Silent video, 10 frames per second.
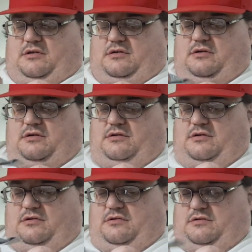
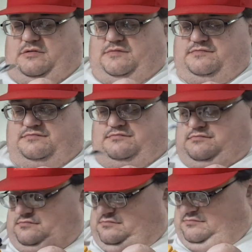
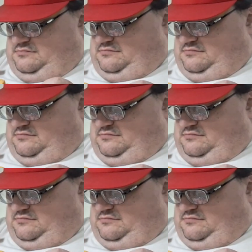(silence)